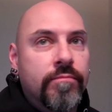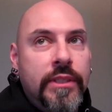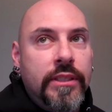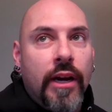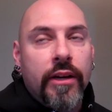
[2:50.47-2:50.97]

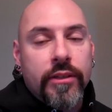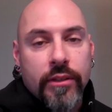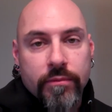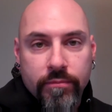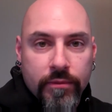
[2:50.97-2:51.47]
desire
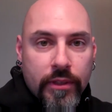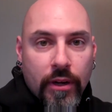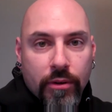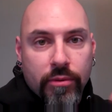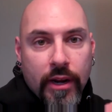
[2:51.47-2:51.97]
to
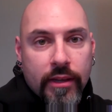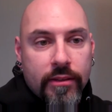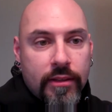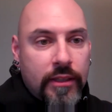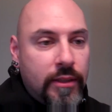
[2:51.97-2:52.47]

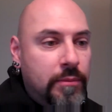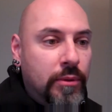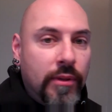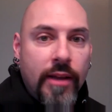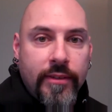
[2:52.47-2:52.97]
crank things up
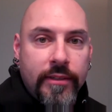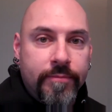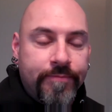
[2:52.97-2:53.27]
to 11.